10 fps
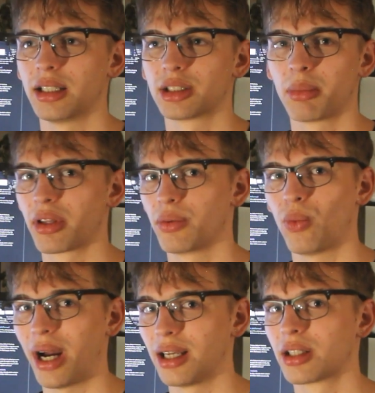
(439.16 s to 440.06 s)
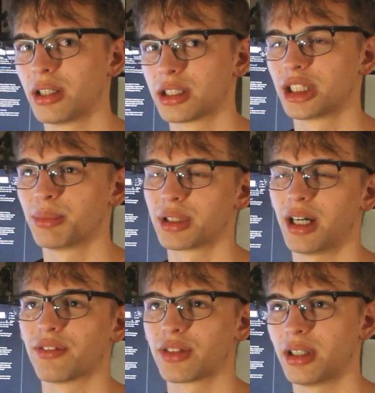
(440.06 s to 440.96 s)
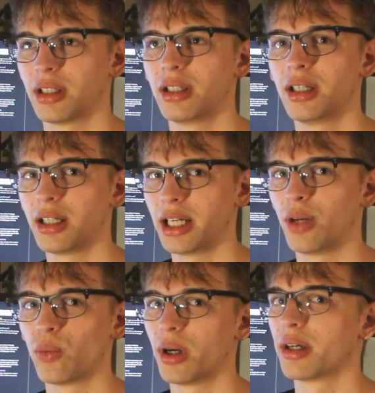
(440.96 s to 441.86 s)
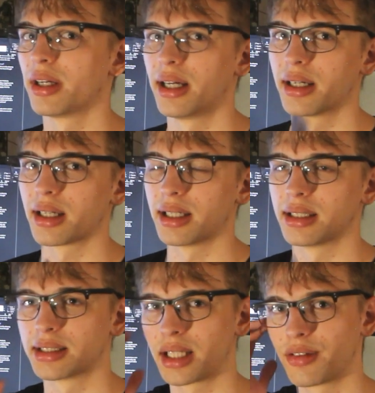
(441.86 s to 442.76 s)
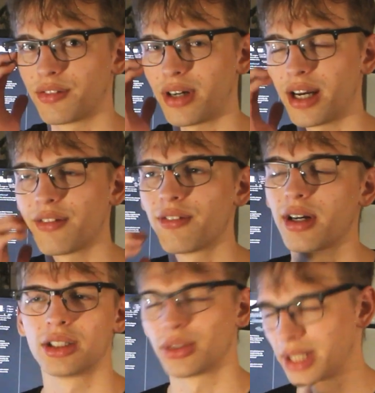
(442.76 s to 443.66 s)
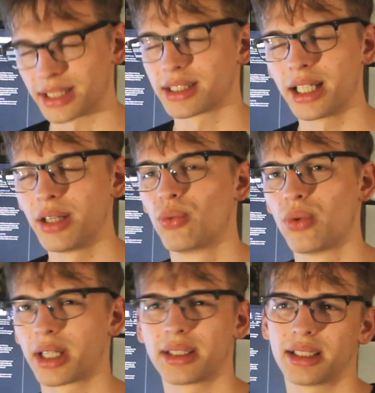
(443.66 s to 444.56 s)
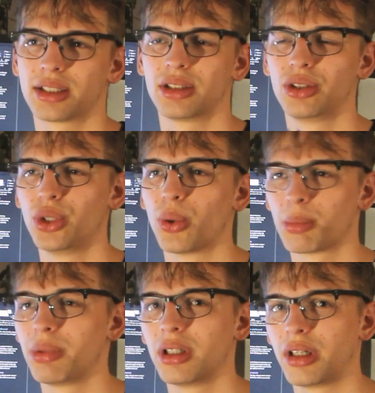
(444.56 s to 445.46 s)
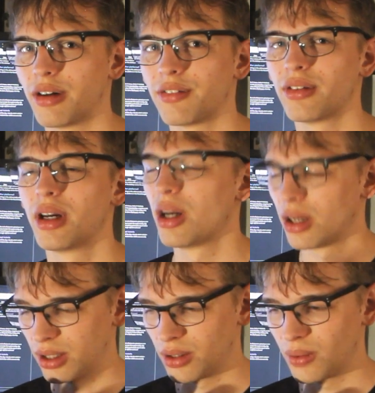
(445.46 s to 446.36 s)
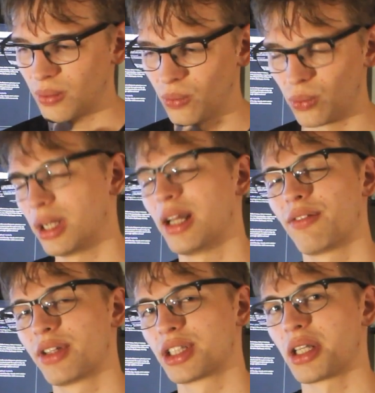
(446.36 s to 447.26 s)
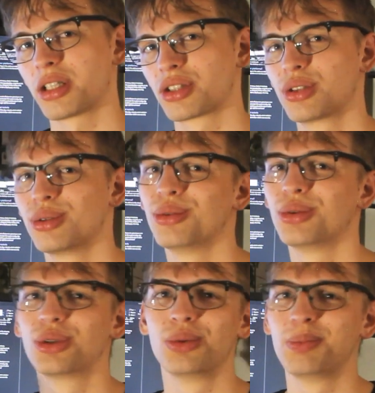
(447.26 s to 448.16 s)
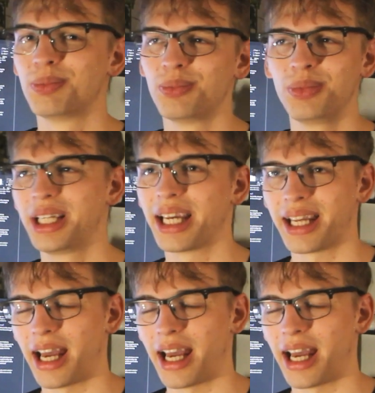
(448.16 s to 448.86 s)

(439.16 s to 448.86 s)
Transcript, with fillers: some of the wild concepts after N1 and Saturn V. So yes, any rocket that's notable enough will have the chance to get